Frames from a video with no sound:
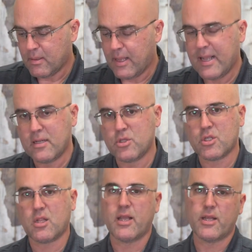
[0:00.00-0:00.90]
And
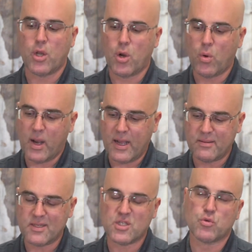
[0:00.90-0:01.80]
just to let you know, I,
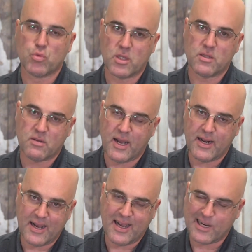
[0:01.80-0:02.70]
this is really
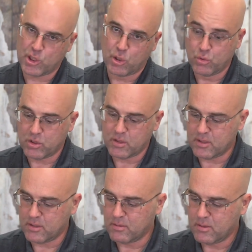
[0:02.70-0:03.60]
tight. I actually
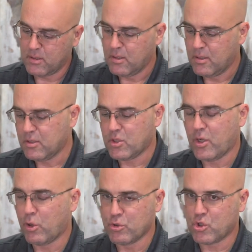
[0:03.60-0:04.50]
loosened it
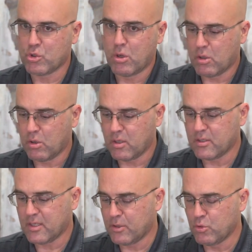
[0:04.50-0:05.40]
so I don't struggle,
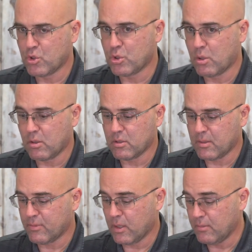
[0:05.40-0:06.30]
because I do struggle
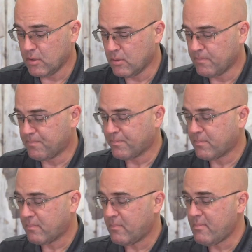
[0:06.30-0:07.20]
sometimes.
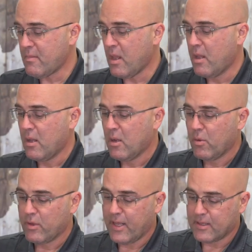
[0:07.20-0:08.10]

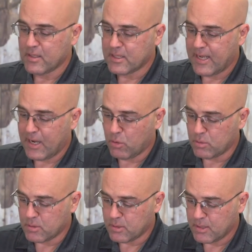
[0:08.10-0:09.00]
Take this out.